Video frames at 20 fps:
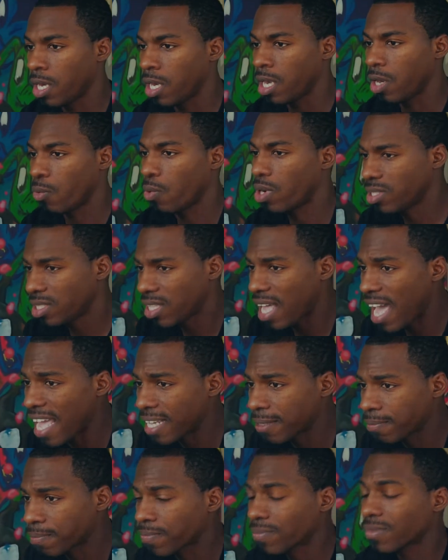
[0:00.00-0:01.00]
And what is
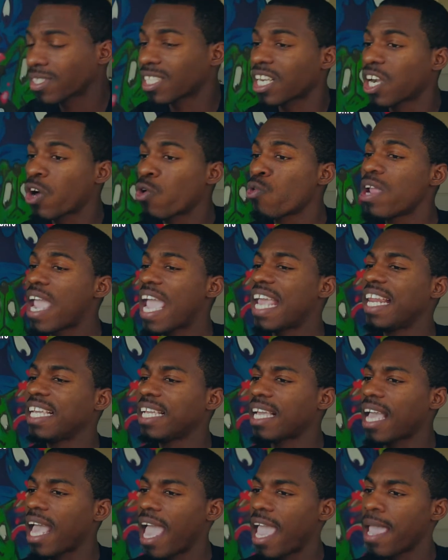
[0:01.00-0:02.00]
that?
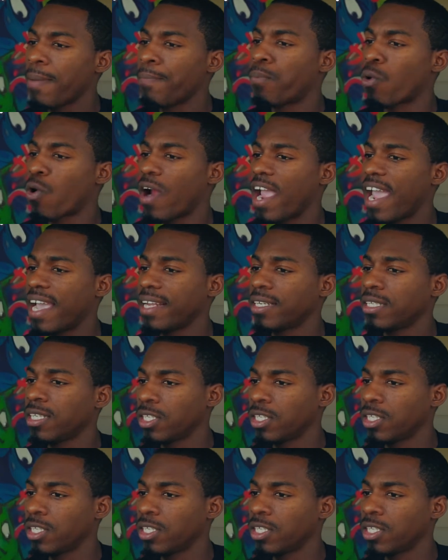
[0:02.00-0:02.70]
creating a brand